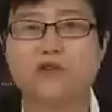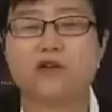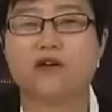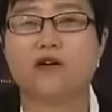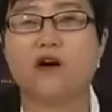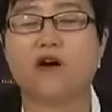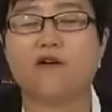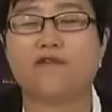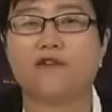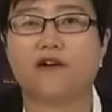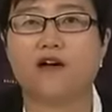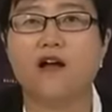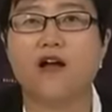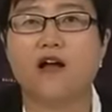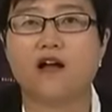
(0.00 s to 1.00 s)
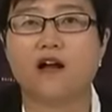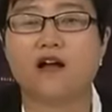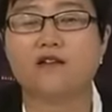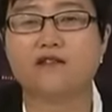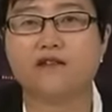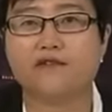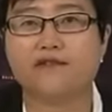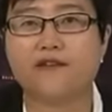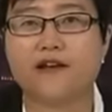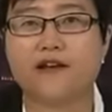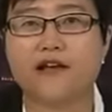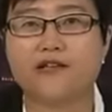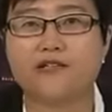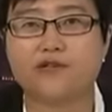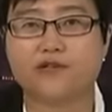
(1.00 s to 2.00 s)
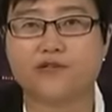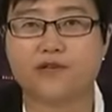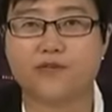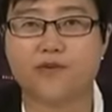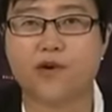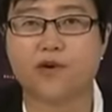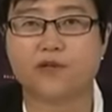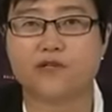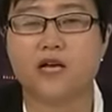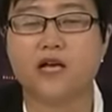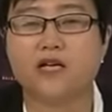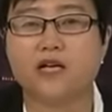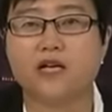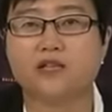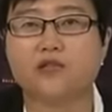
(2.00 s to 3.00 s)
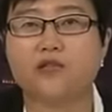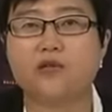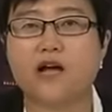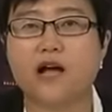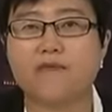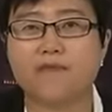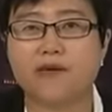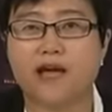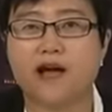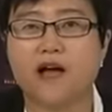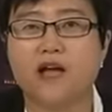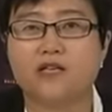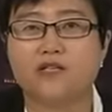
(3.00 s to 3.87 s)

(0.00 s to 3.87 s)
can offer a lot of financial support to Gambia.